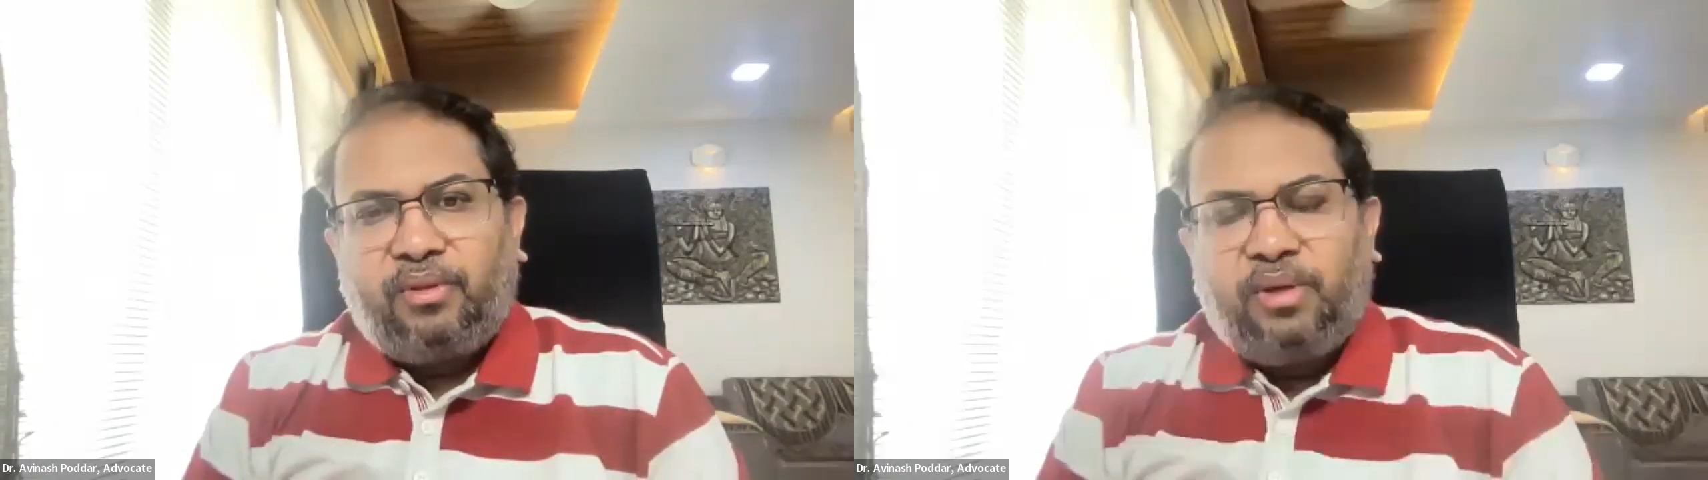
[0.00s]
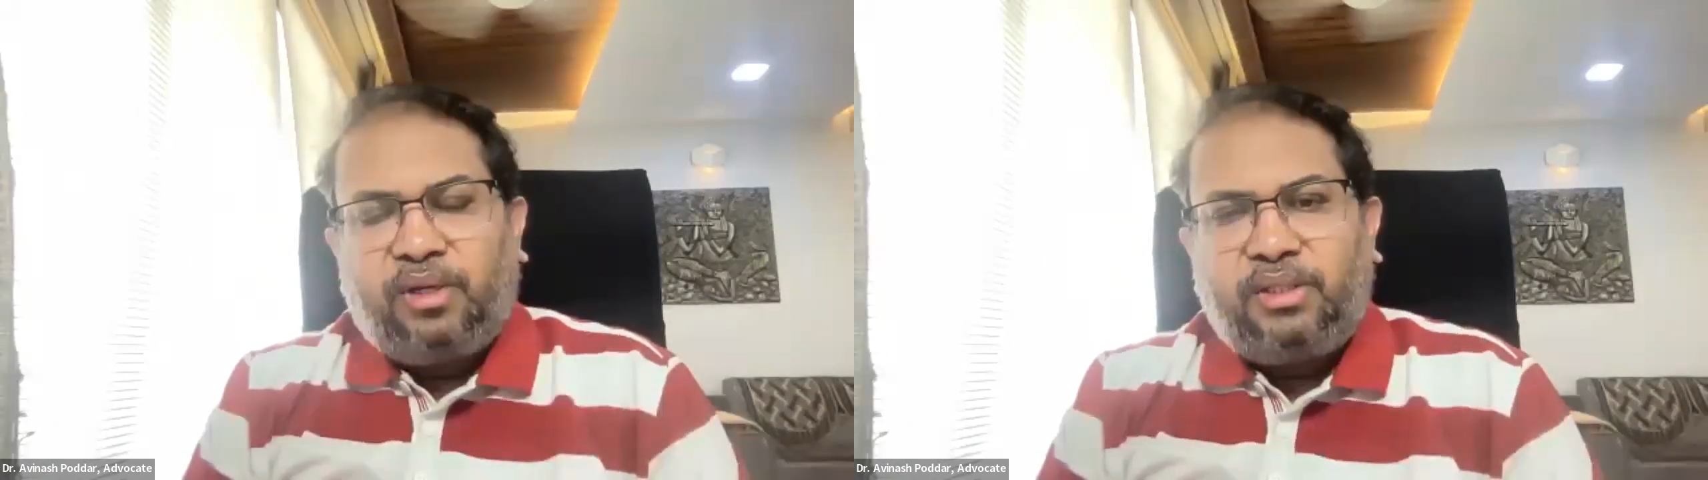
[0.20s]

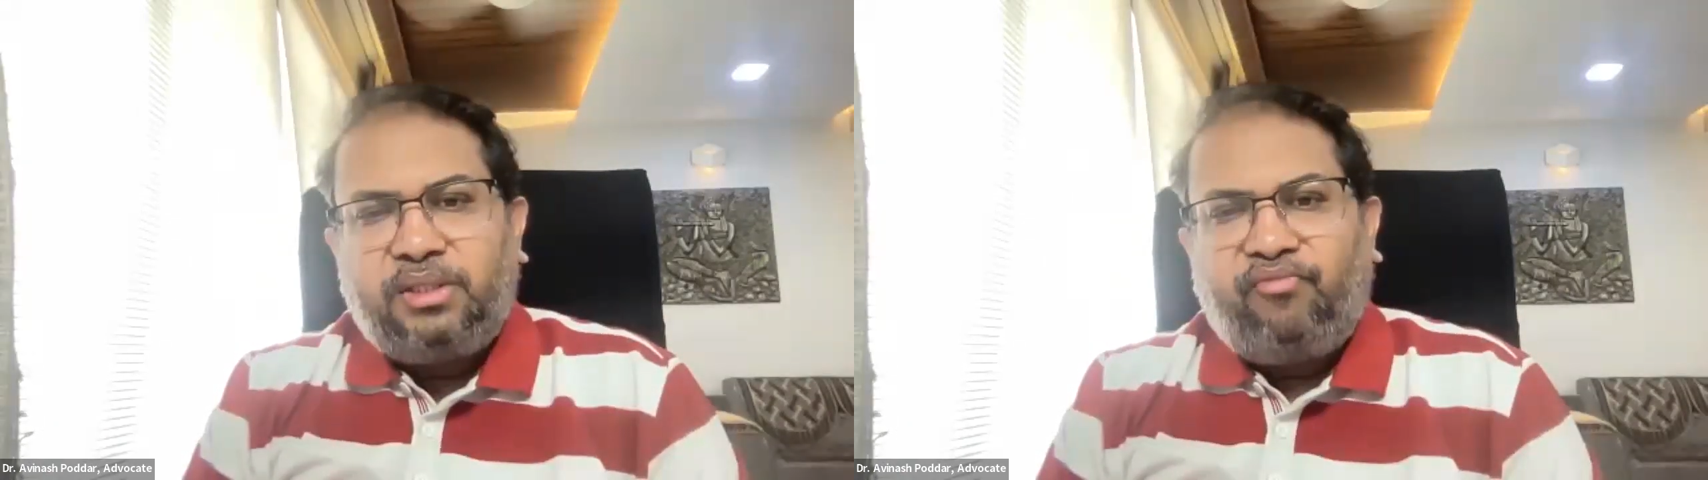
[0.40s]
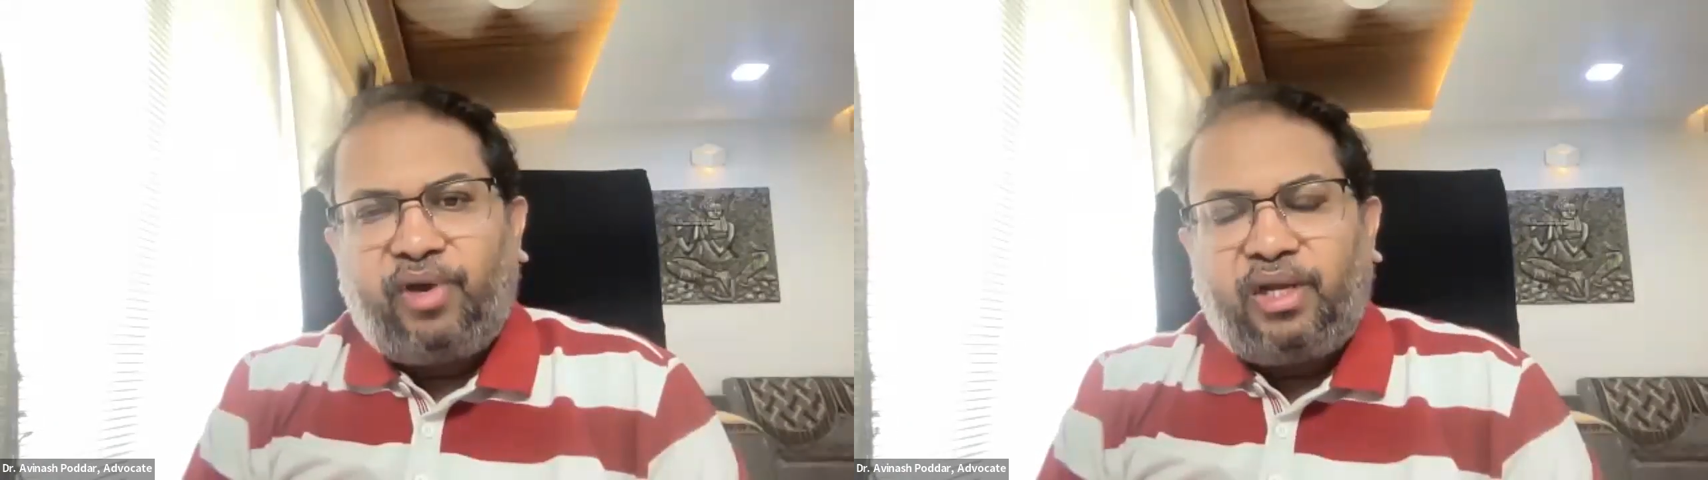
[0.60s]
It is
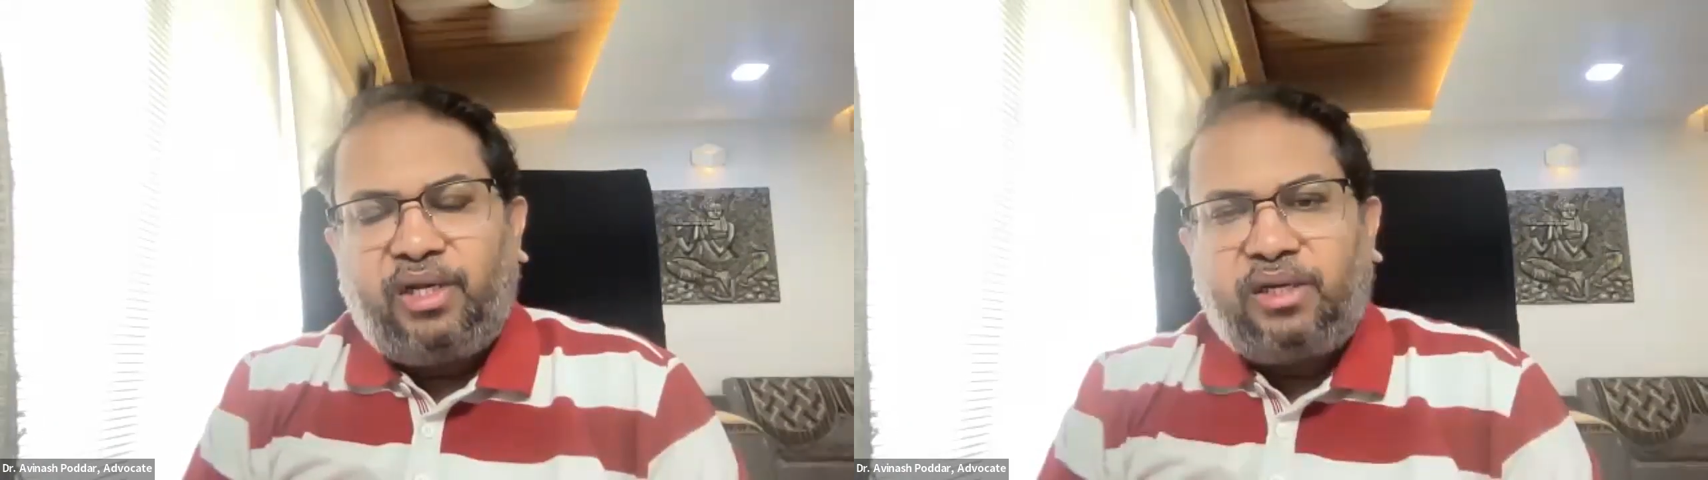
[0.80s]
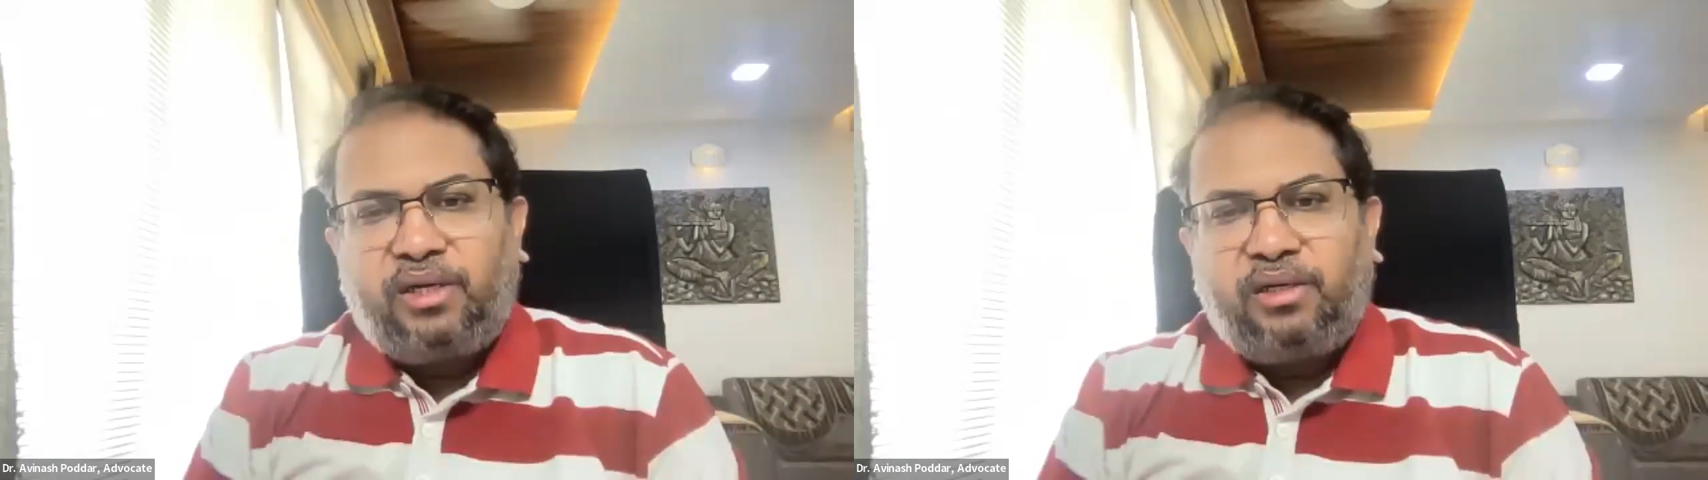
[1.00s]
a
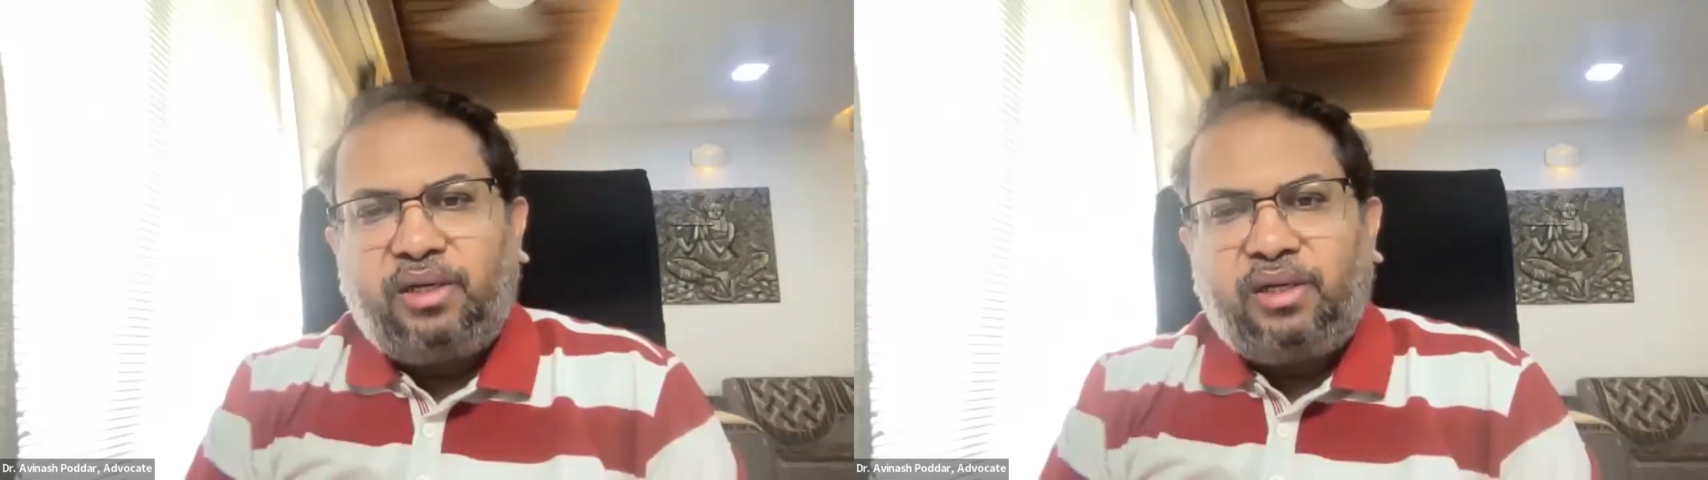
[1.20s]
valid credit,